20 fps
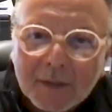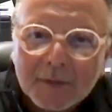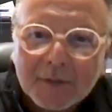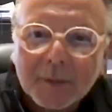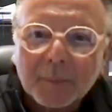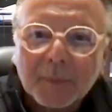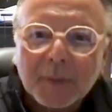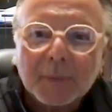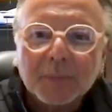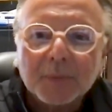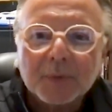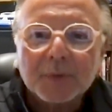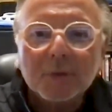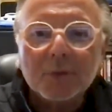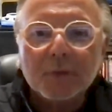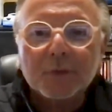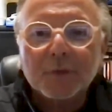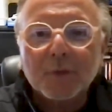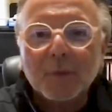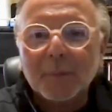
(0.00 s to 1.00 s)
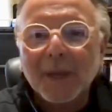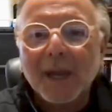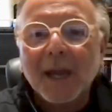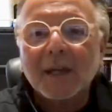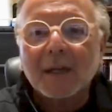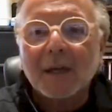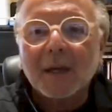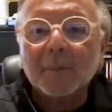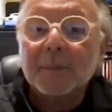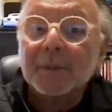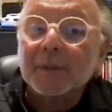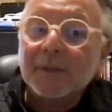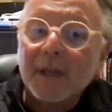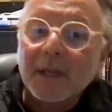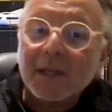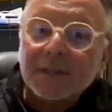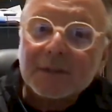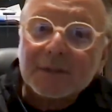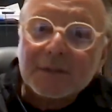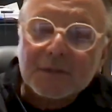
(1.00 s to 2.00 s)
that people use for backup, and
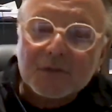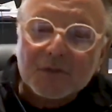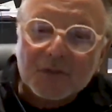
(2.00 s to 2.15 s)
that is a